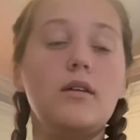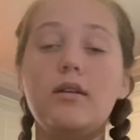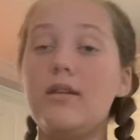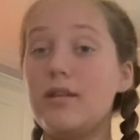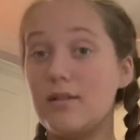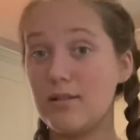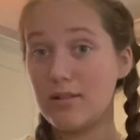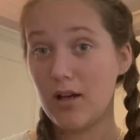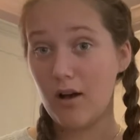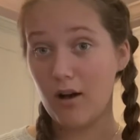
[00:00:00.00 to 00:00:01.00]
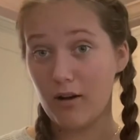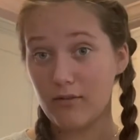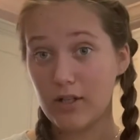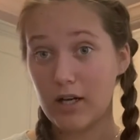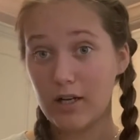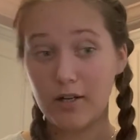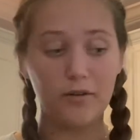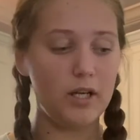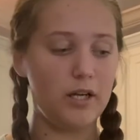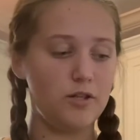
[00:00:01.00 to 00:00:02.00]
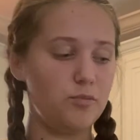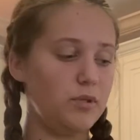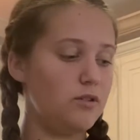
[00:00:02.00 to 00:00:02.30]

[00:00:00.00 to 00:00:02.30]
this avocado, and I just put